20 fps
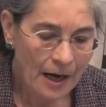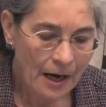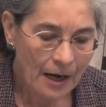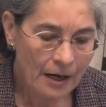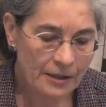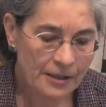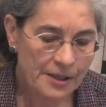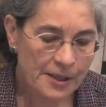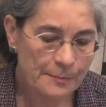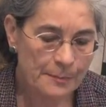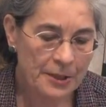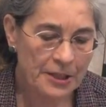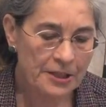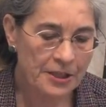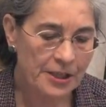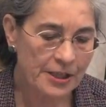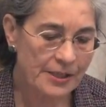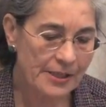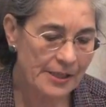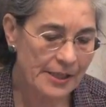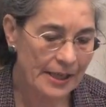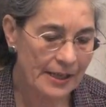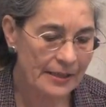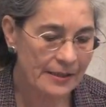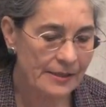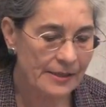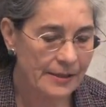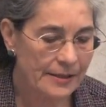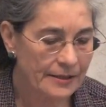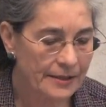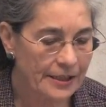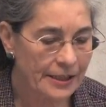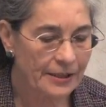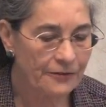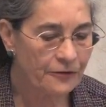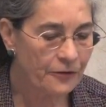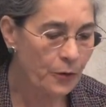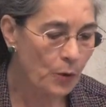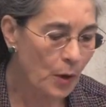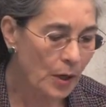Our species has
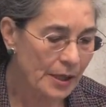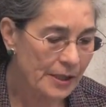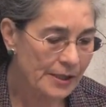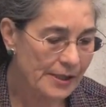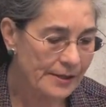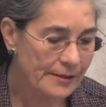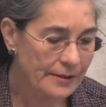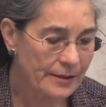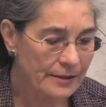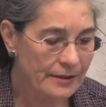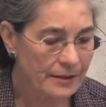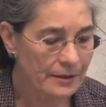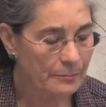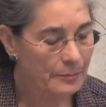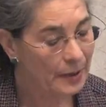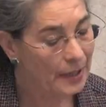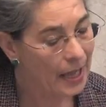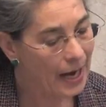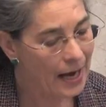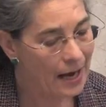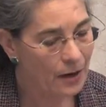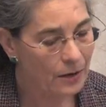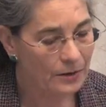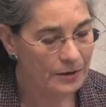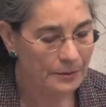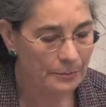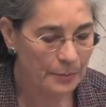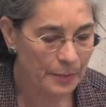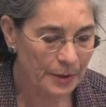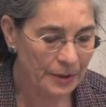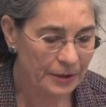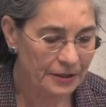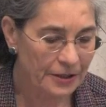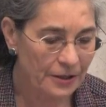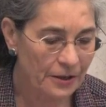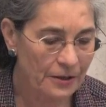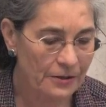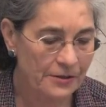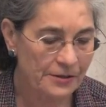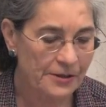deforested, plowed,
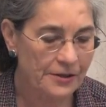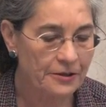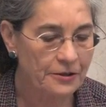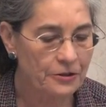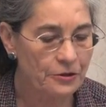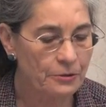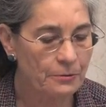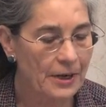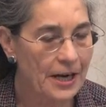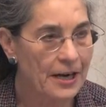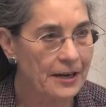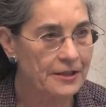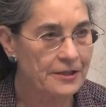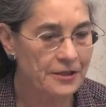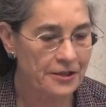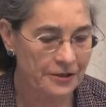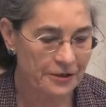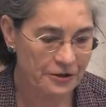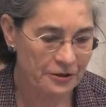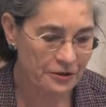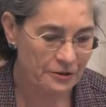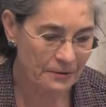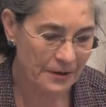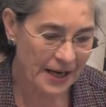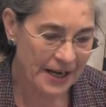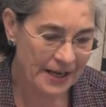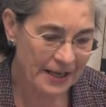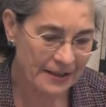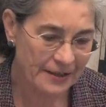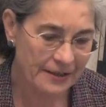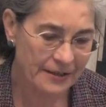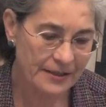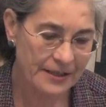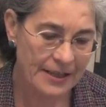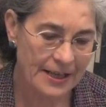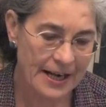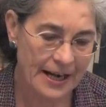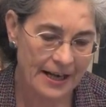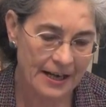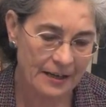bulldozed, dredged, drained,
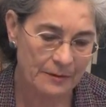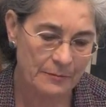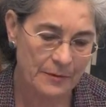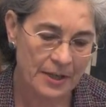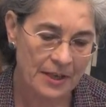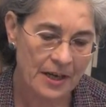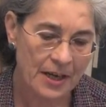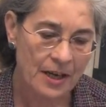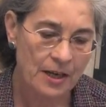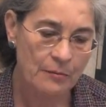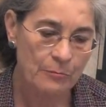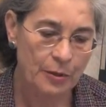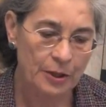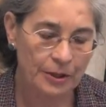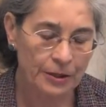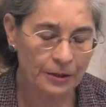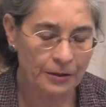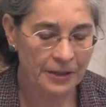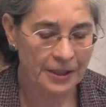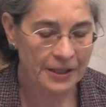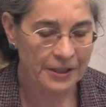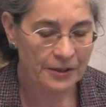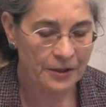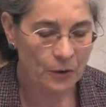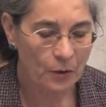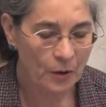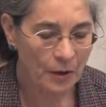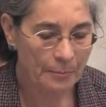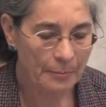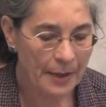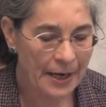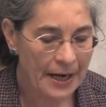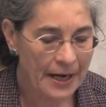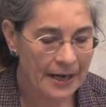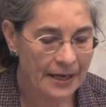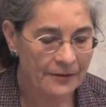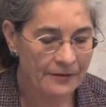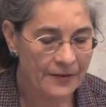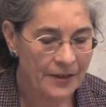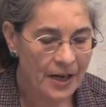dammed, polluted, or
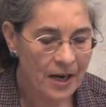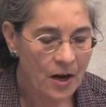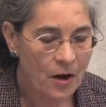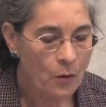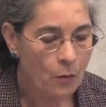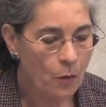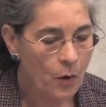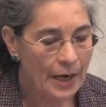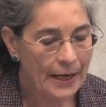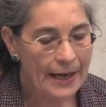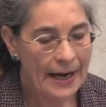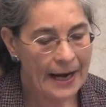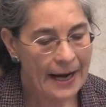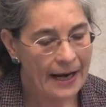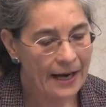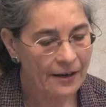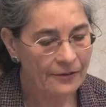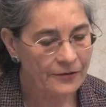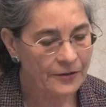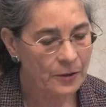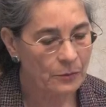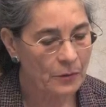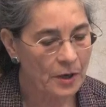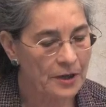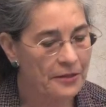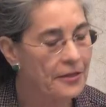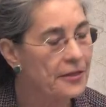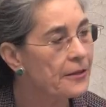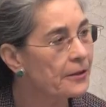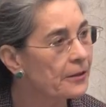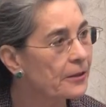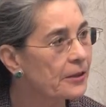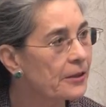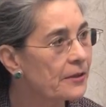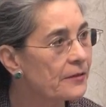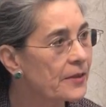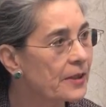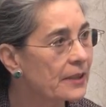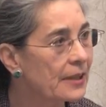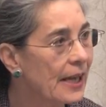paved one half to one third
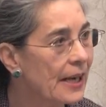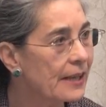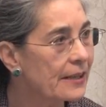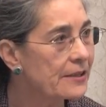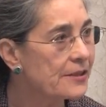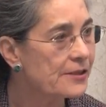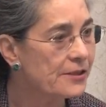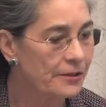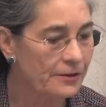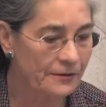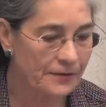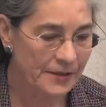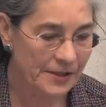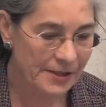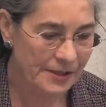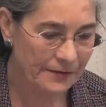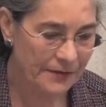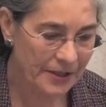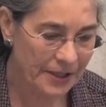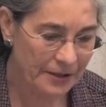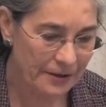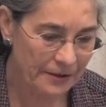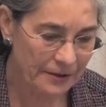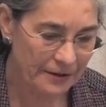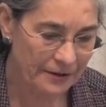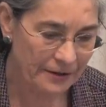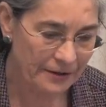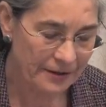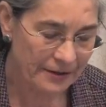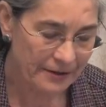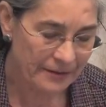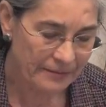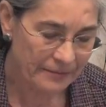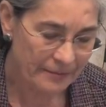of the land surface of the earth.